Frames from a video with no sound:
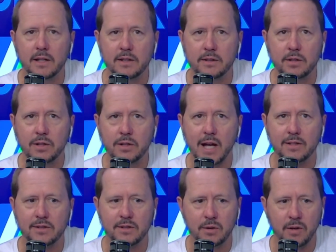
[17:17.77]
In
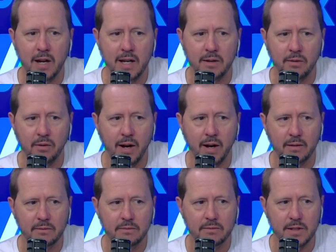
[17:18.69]
2002, and Andy
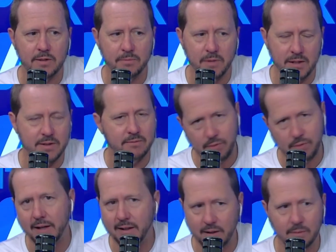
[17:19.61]
Roddick dismissed
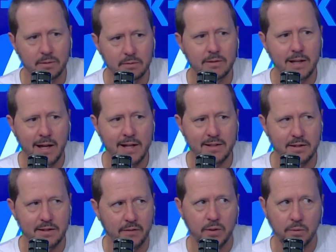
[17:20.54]
Brad Gilbert. That's
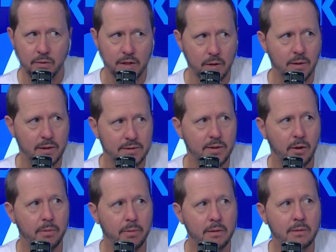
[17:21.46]
after he won the U.S.
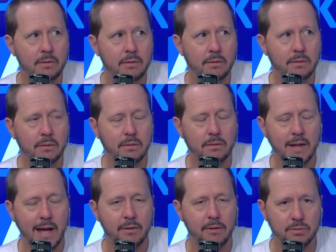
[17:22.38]
Open.
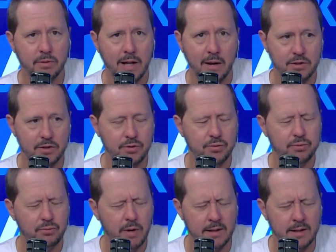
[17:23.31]
That was when I was
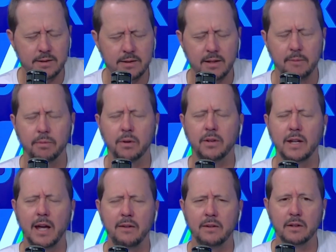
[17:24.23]
entrenched at
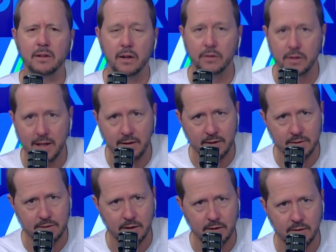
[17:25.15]
Brookhaven. Love you, Dave
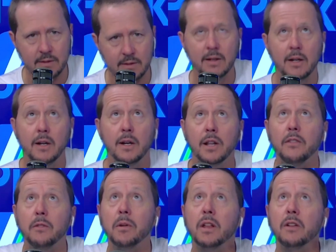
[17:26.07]
Harris. Love you,
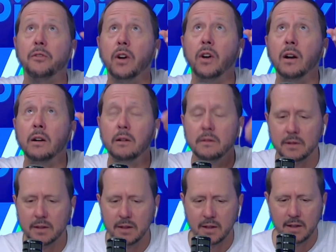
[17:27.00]
Billy Freer.
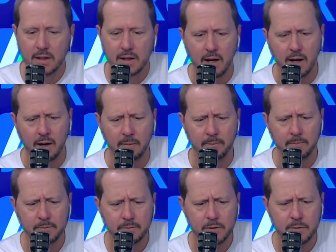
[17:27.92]

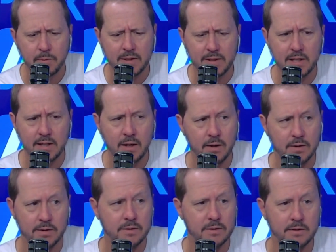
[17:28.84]
Spent 10
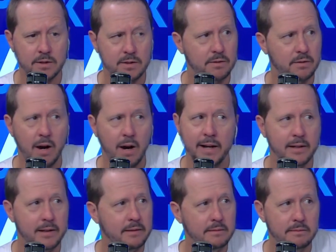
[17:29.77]
years and just
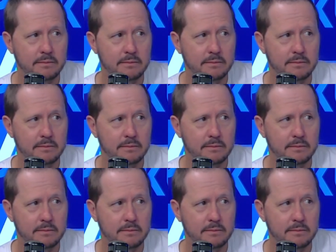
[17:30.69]
grinded.